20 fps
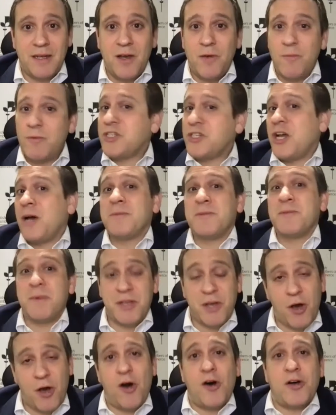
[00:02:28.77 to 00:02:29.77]
which comes
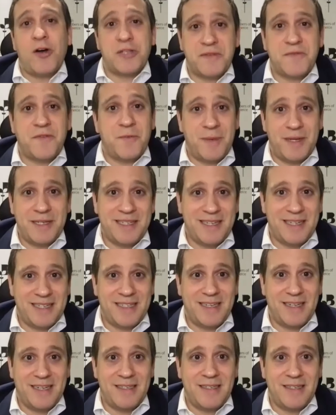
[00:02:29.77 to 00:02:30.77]
with costs for
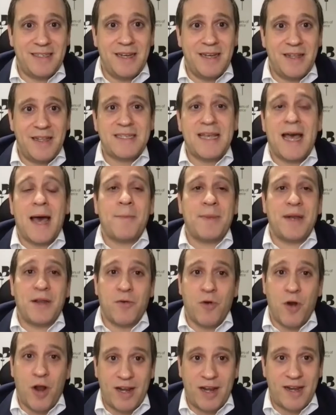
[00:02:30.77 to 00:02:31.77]
businesses, that's happening
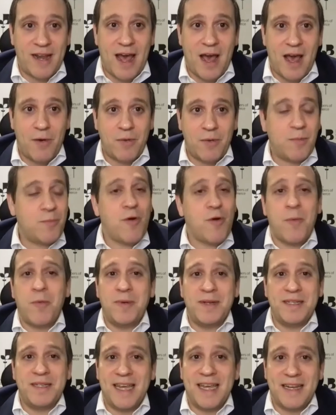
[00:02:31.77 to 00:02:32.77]
right now and will
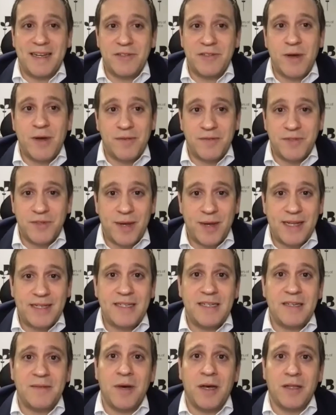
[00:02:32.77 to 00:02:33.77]
probably take 12 to
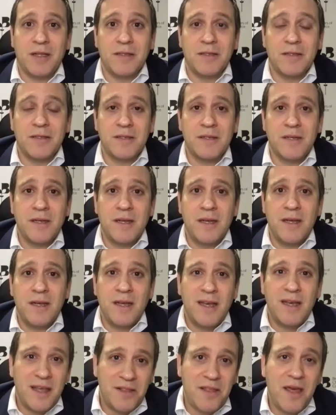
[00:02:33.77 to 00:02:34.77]
18 months.
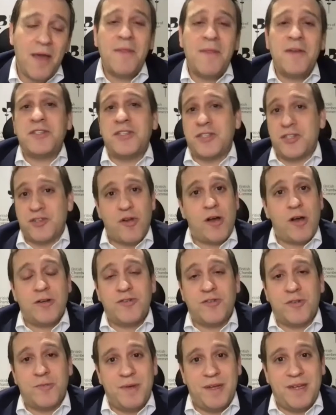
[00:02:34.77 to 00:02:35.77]
Then there's the
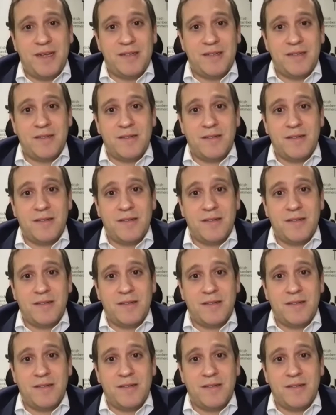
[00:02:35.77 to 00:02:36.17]
structural piece,